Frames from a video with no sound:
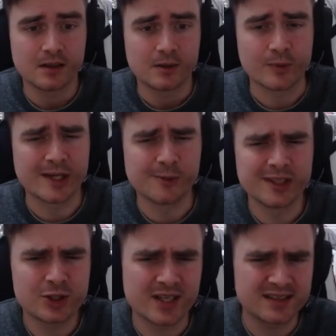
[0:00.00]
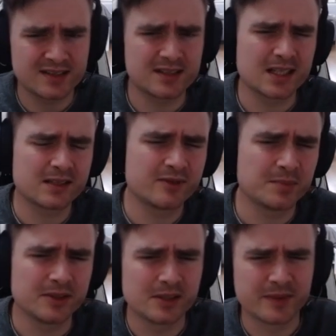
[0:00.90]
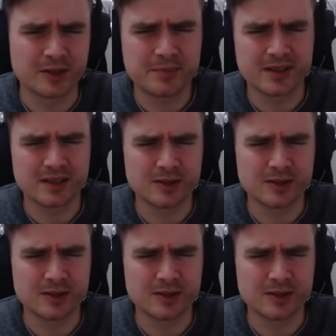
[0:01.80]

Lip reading: Where he really shines his active ability, in my opinion,